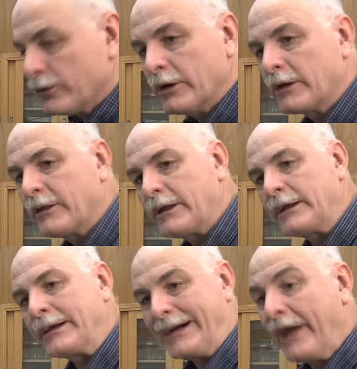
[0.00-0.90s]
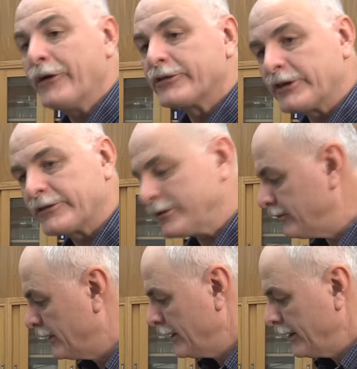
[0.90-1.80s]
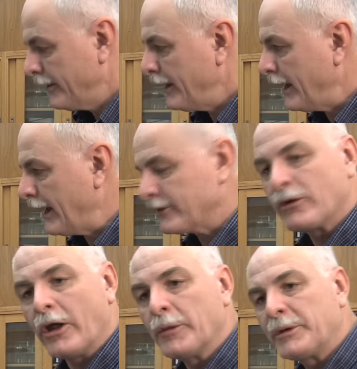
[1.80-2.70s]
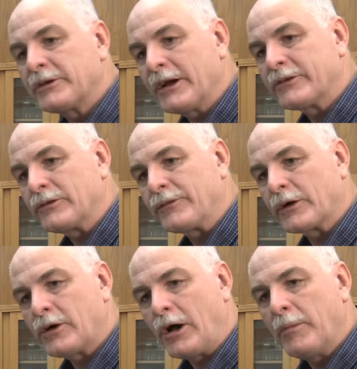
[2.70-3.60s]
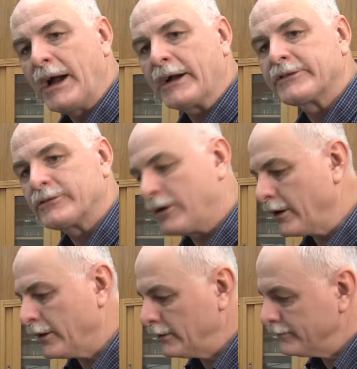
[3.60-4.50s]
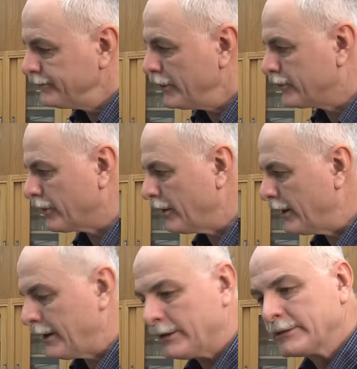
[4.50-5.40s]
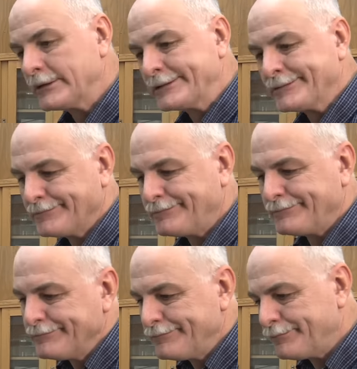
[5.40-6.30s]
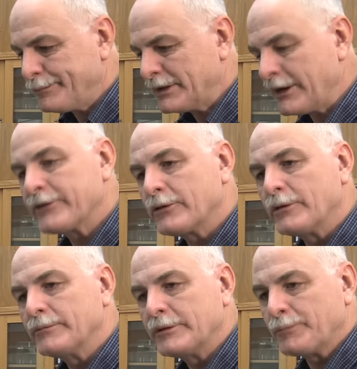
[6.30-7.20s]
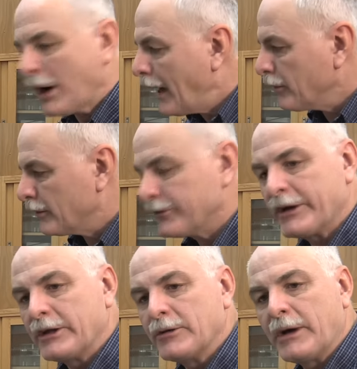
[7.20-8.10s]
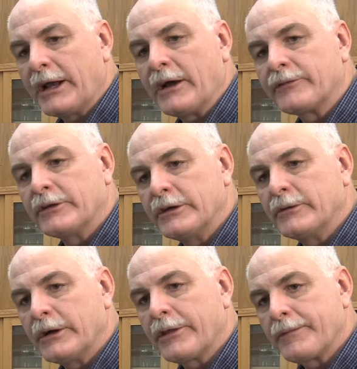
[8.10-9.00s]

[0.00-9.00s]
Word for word: doing the other system that has all the potential for callbacks or future uh, potential problems that you might have to deal with.